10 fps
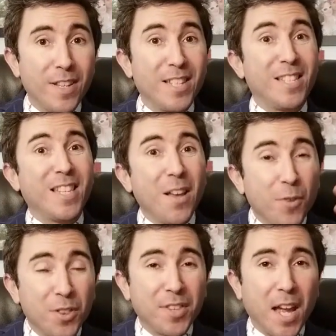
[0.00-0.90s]

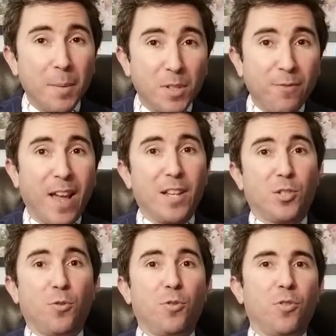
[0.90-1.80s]
7 times
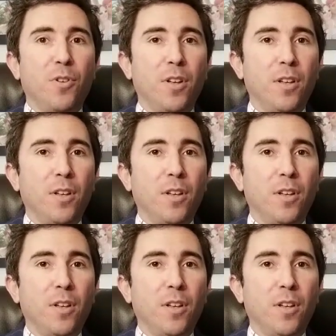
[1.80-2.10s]
faster.